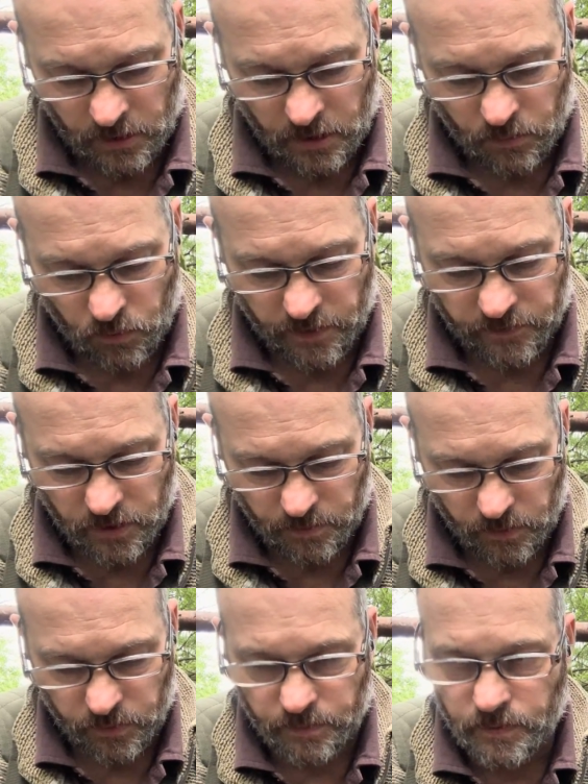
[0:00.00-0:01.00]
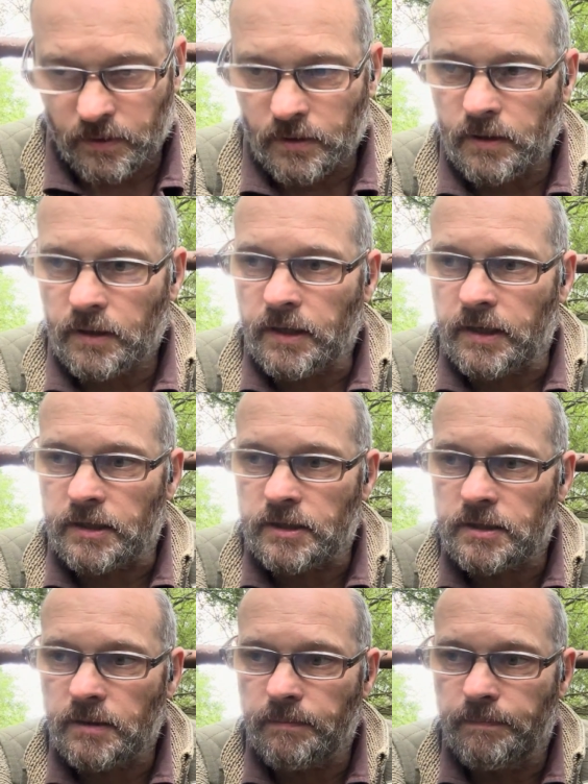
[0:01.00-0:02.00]
And what I've come up with
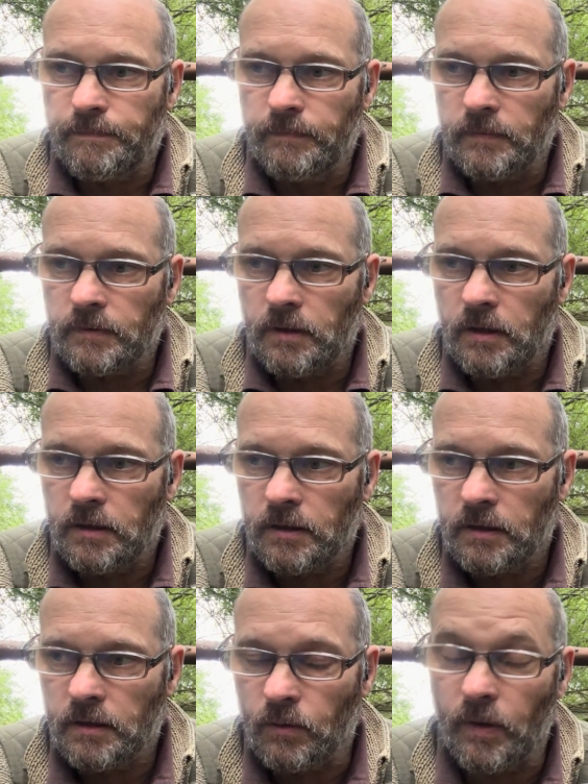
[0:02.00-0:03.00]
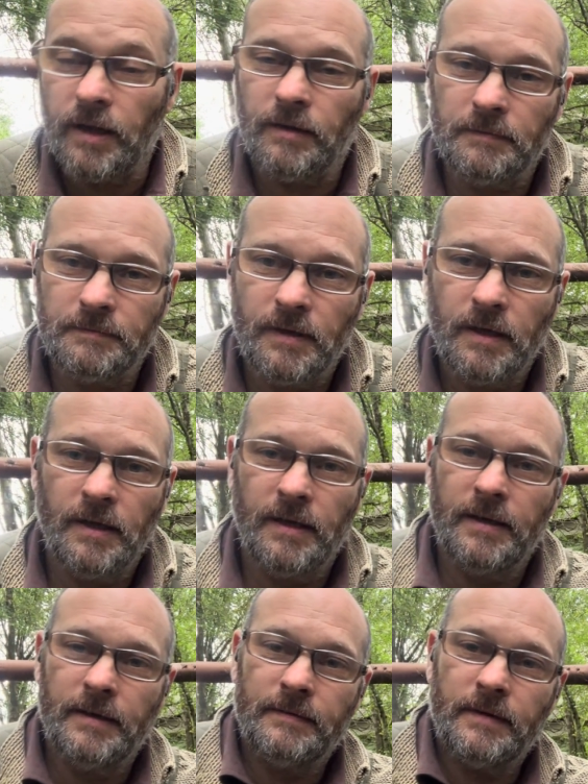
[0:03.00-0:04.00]
is, well,
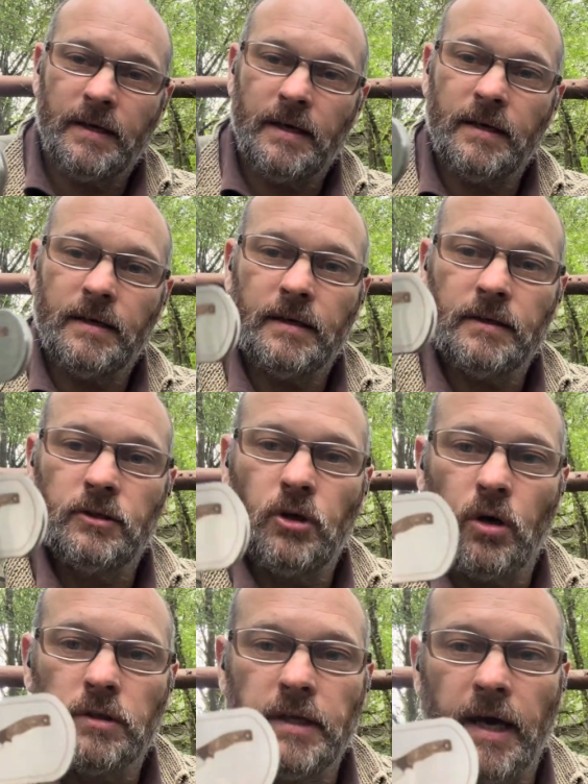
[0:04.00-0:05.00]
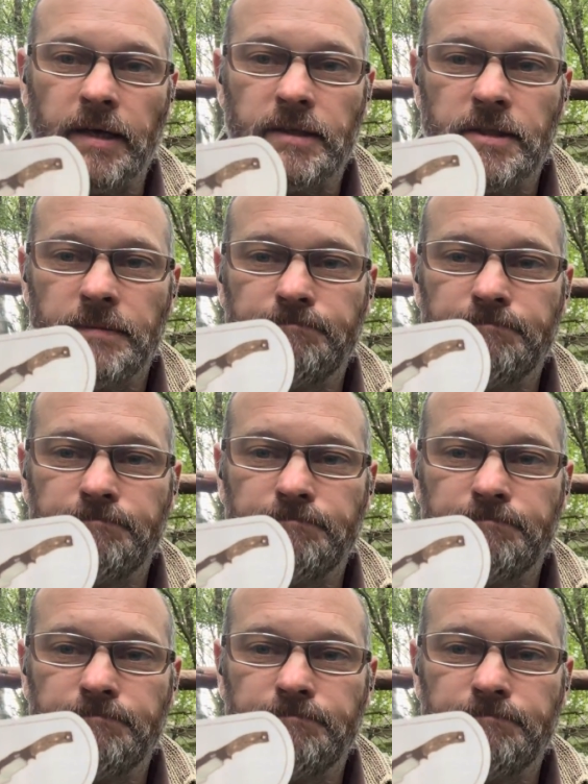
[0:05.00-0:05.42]
dog tags.